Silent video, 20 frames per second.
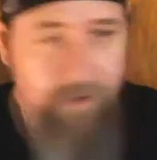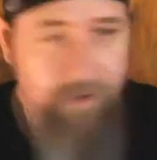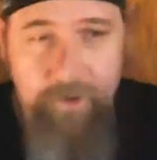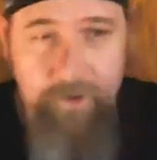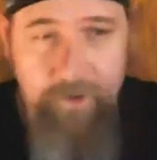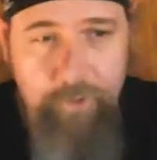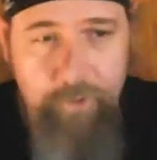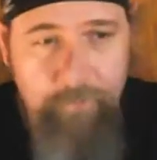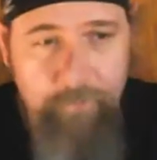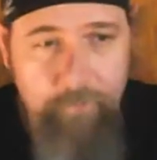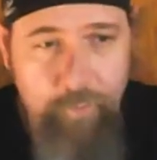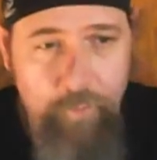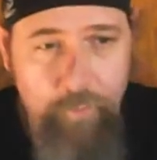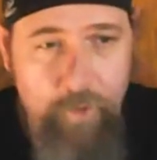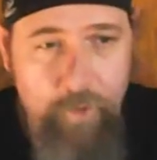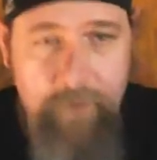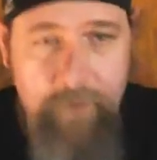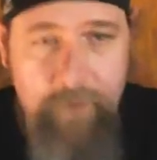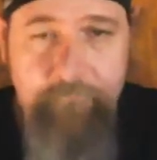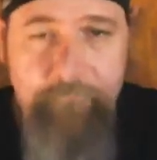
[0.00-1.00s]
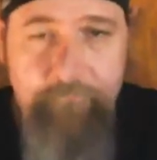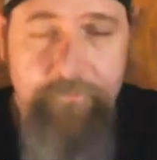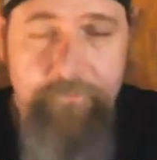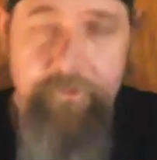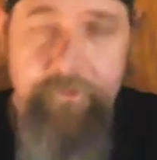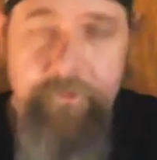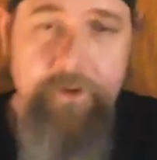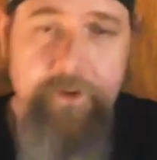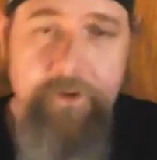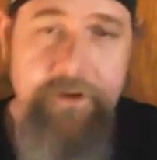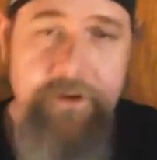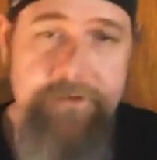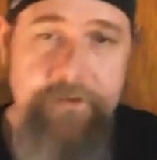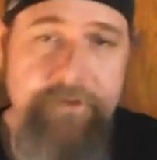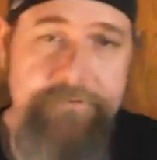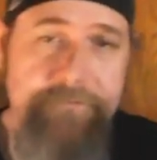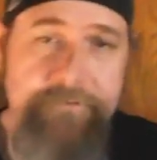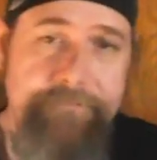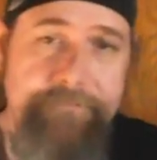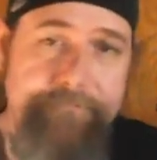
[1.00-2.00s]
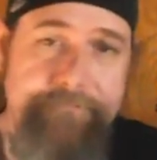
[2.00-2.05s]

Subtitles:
And you never woke up from the dark age.